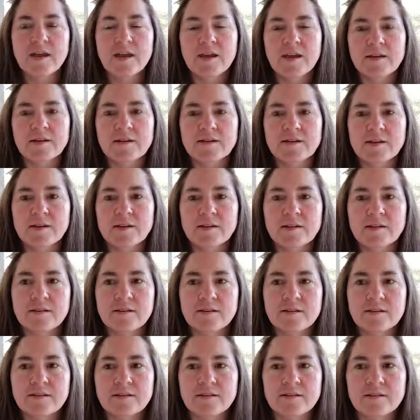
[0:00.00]
It uh,
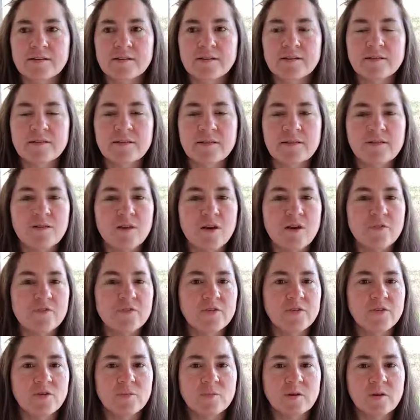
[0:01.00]
sets off
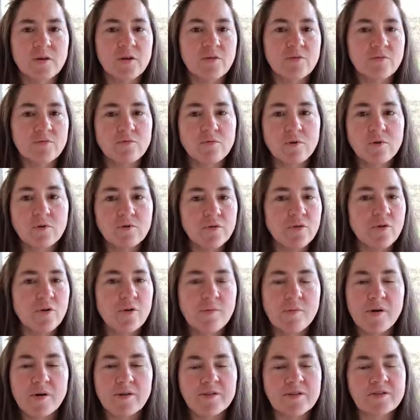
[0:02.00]
human go- growth
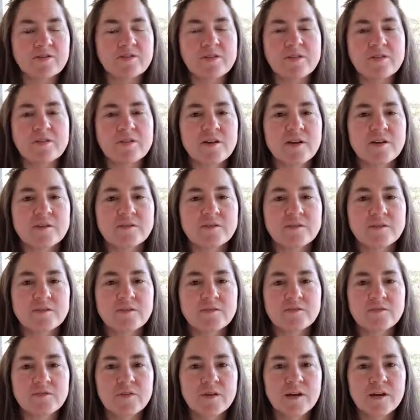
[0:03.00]
hormone. There's just tons
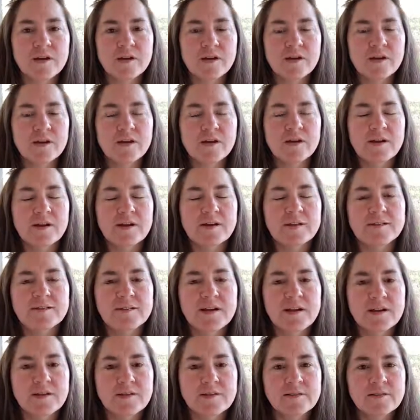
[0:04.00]
of uh,
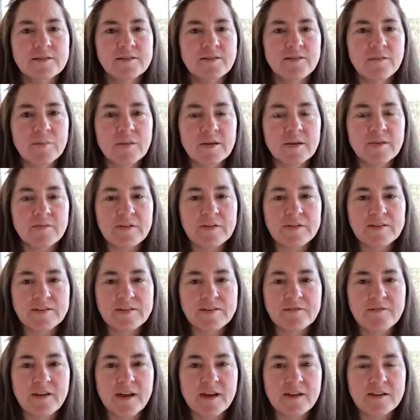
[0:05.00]
tons of benefits
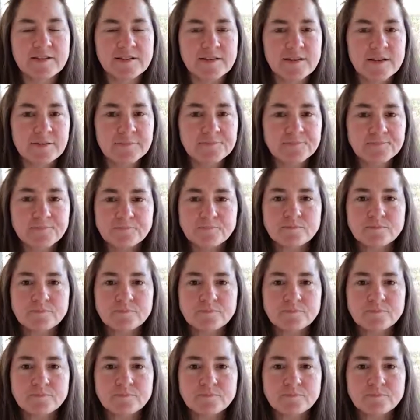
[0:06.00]
to fasting.